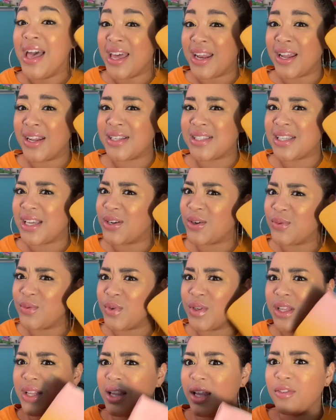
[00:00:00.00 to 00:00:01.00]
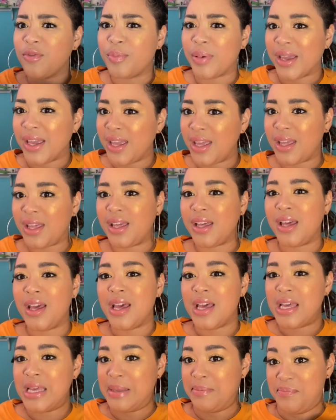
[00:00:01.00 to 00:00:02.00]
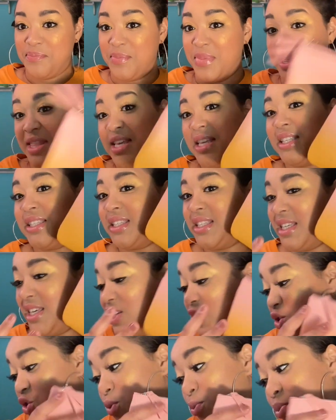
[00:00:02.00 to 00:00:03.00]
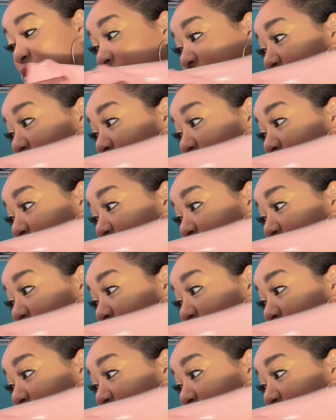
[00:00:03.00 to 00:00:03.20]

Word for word: and honestly I don't really love pink but this is super